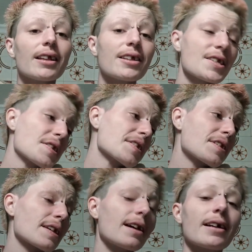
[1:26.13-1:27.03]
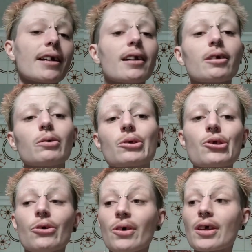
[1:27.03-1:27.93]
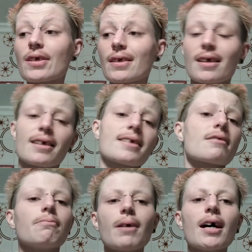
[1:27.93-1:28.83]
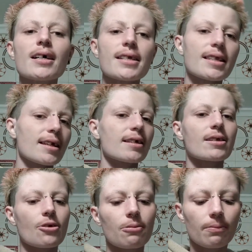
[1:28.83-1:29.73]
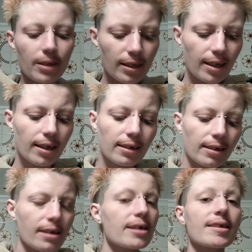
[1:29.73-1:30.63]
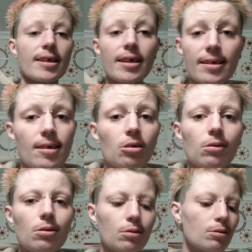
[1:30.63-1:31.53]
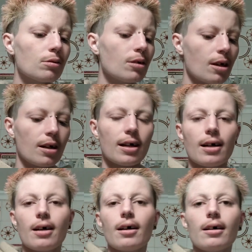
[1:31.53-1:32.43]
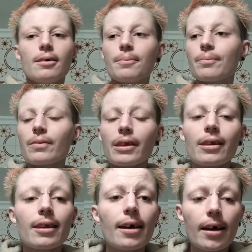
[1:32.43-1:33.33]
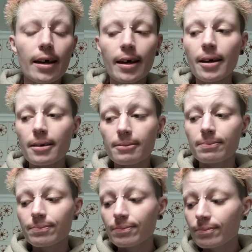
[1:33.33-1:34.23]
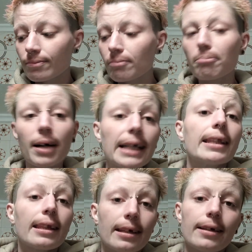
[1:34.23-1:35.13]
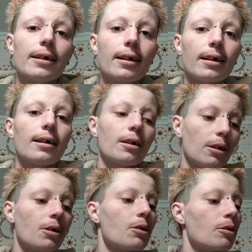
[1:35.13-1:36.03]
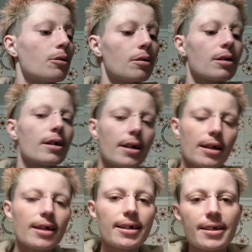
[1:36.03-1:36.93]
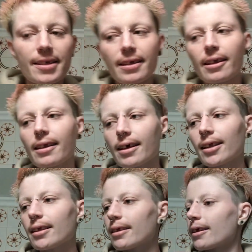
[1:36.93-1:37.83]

This is a really good choice. It's fast, it's convenient, it's easy to do. The bad thing though is that